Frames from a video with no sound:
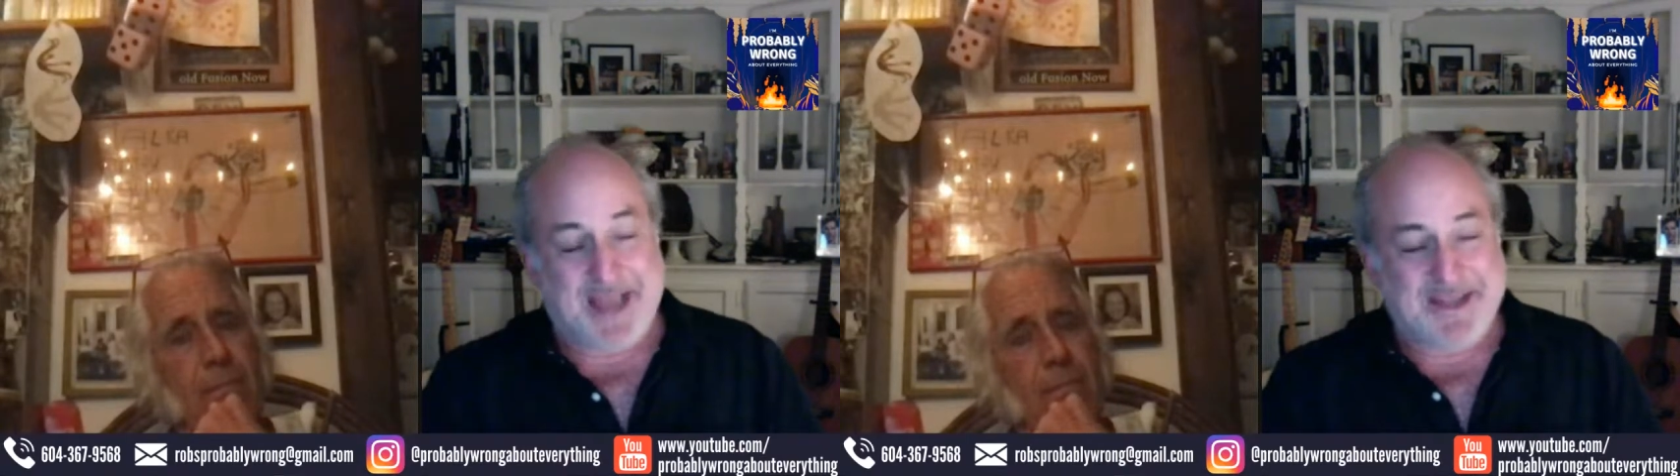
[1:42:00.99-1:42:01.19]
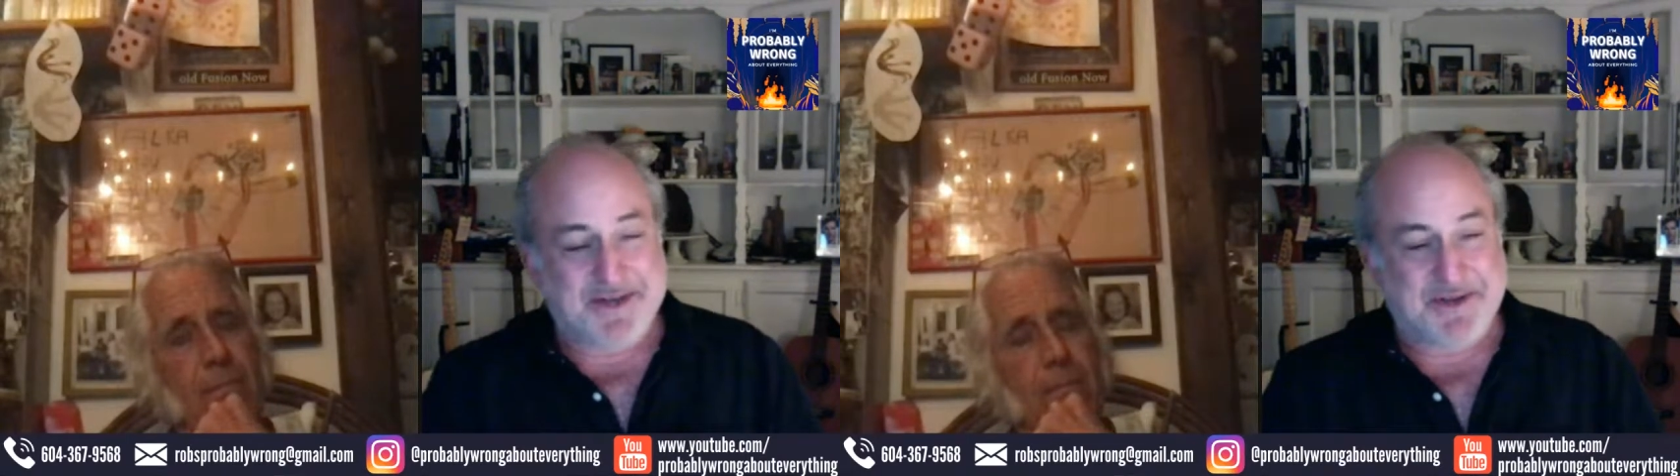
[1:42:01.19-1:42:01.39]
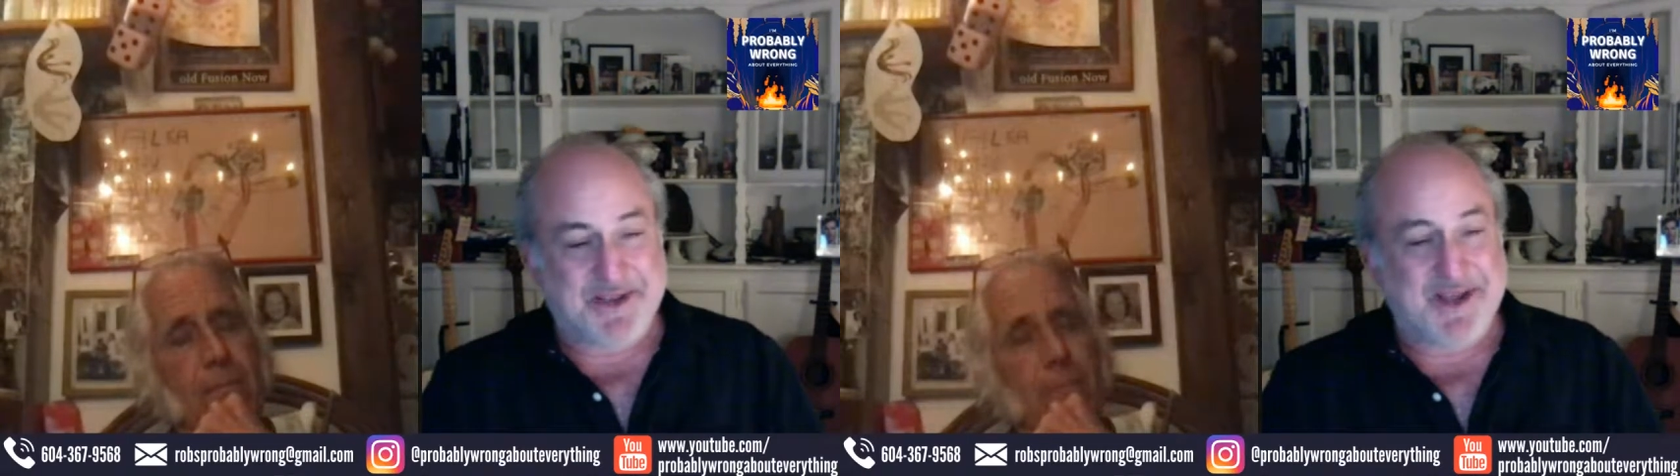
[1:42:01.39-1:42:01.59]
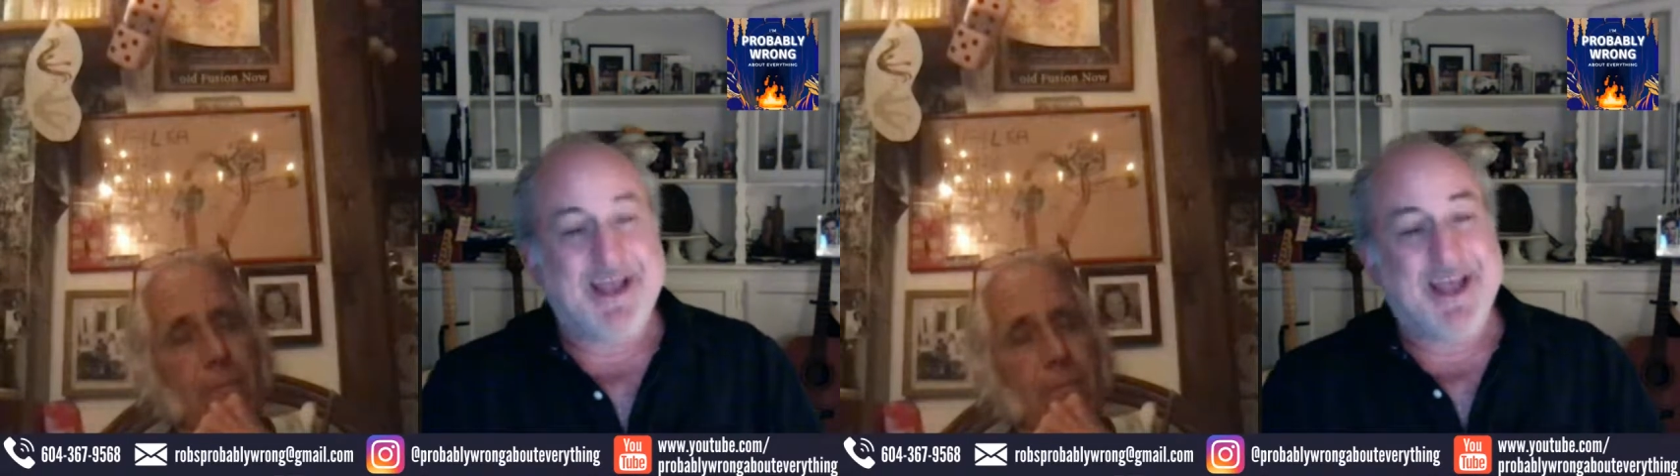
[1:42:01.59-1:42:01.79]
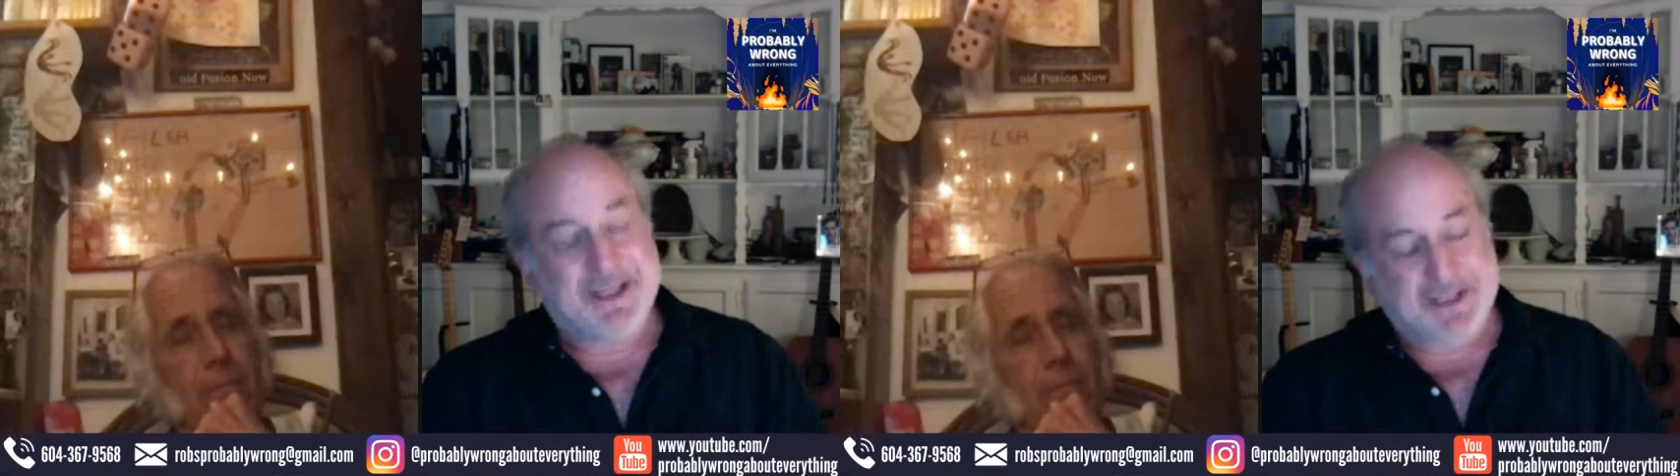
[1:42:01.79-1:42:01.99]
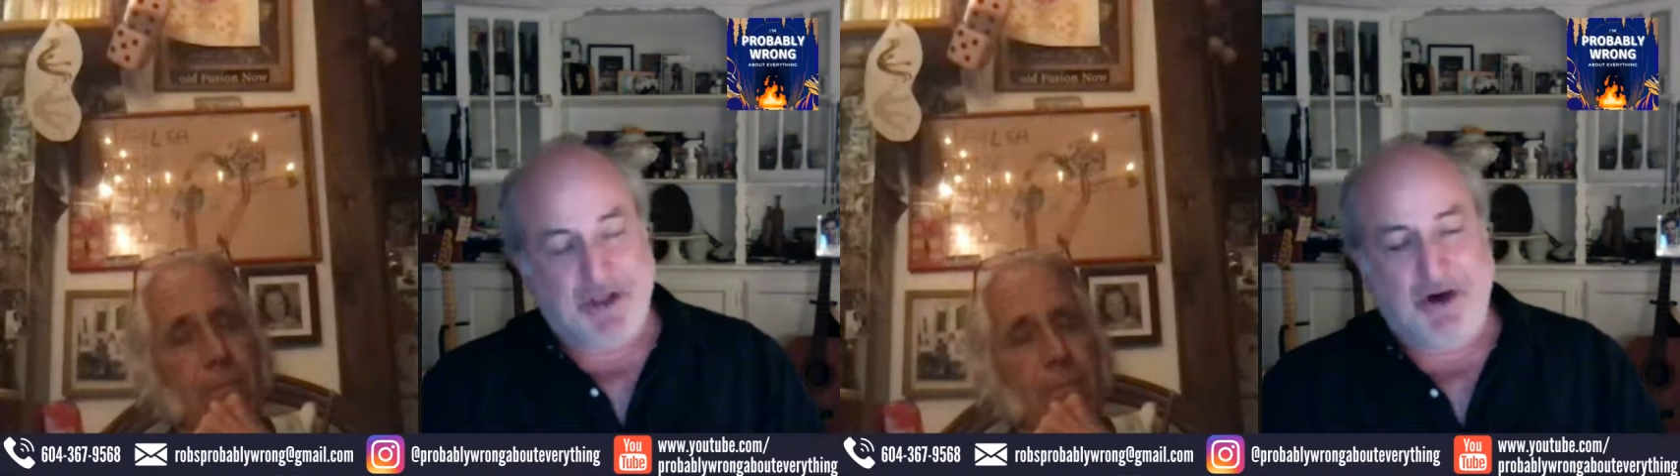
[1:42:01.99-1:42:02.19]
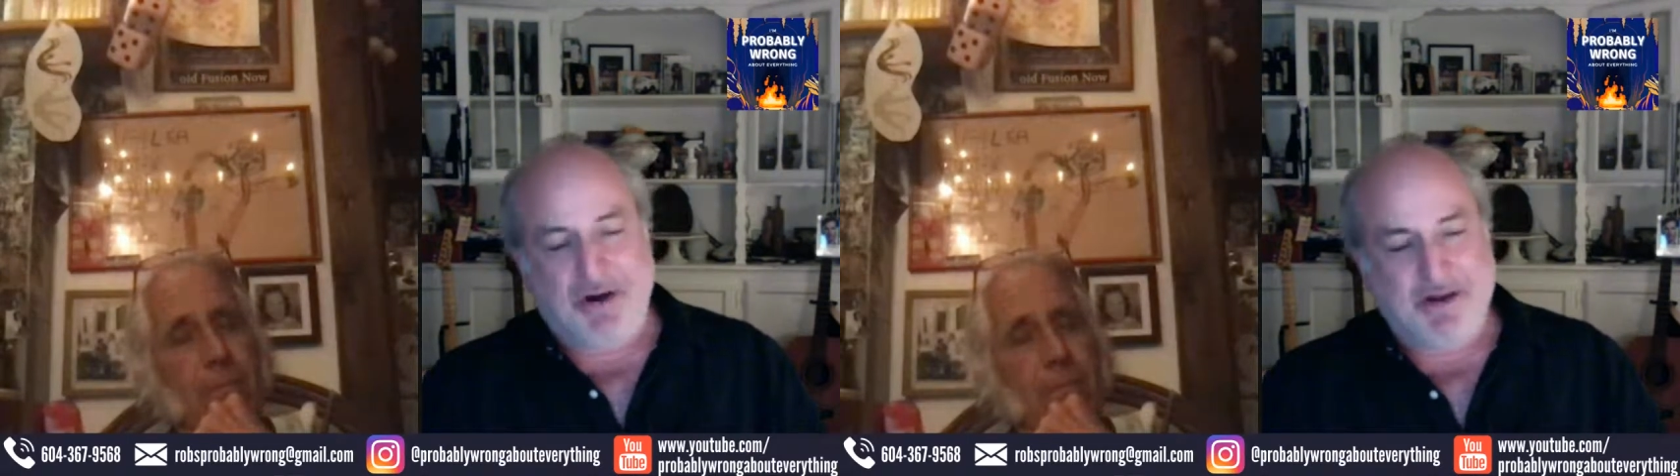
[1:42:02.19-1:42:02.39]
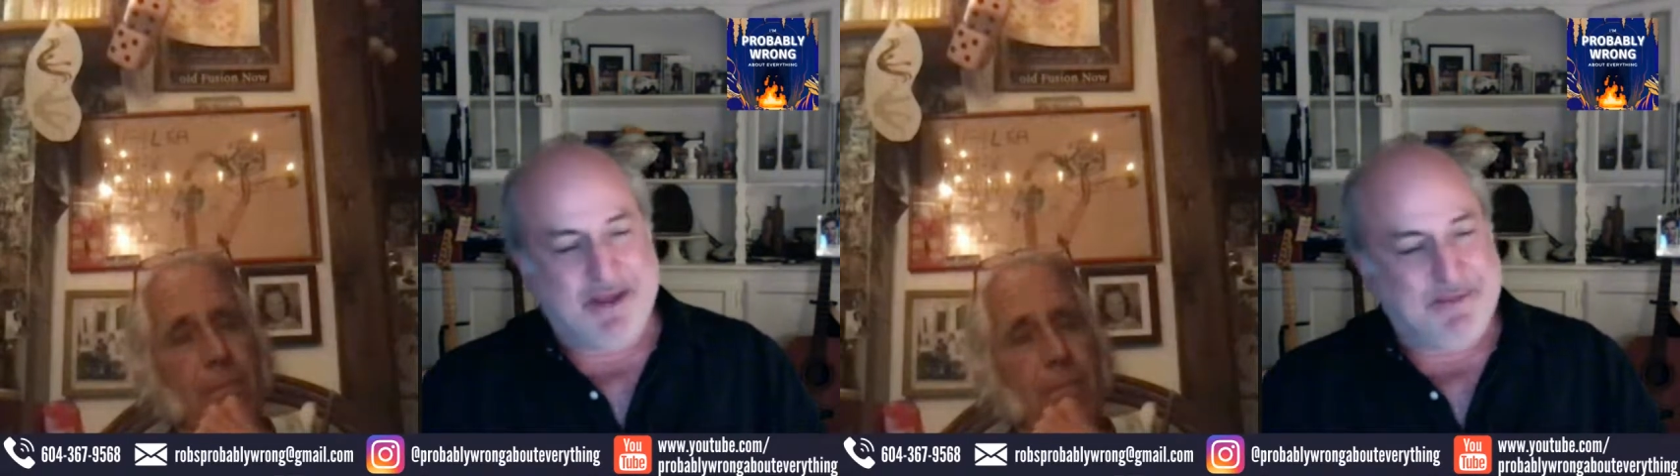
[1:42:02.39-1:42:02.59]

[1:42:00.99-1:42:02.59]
Anatolia. It's long. It